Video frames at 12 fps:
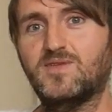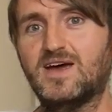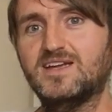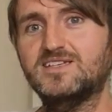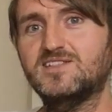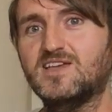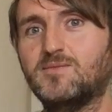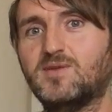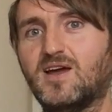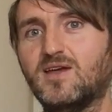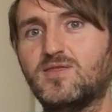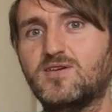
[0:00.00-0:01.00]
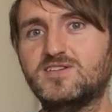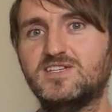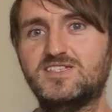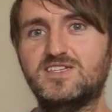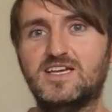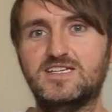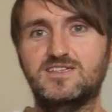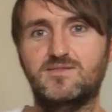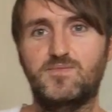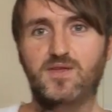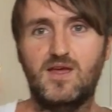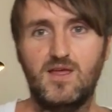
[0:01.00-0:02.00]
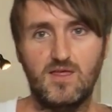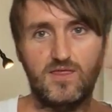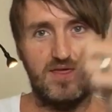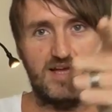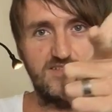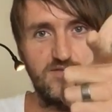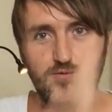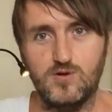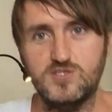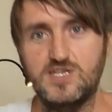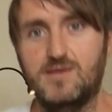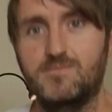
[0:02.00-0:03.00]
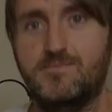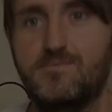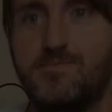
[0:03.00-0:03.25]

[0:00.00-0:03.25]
That is the MK36. Thanks for watching.